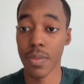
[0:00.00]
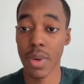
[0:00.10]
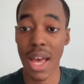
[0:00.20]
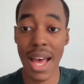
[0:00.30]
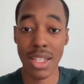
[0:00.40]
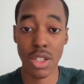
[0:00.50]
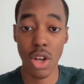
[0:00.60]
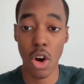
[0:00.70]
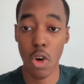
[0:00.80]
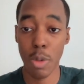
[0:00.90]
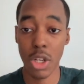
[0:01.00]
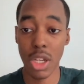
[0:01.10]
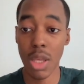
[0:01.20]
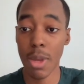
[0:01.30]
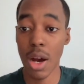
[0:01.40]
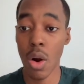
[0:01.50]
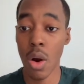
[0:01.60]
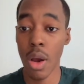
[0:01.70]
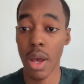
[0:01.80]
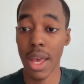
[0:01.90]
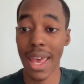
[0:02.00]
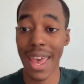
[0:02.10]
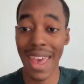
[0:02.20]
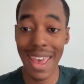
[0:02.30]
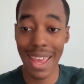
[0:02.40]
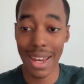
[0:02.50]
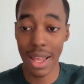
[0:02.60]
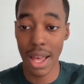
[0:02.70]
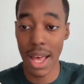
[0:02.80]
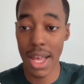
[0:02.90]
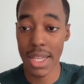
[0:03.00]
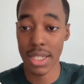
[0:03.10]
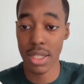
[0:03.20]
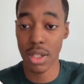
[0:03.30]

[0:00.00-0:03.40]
has not opened an email and has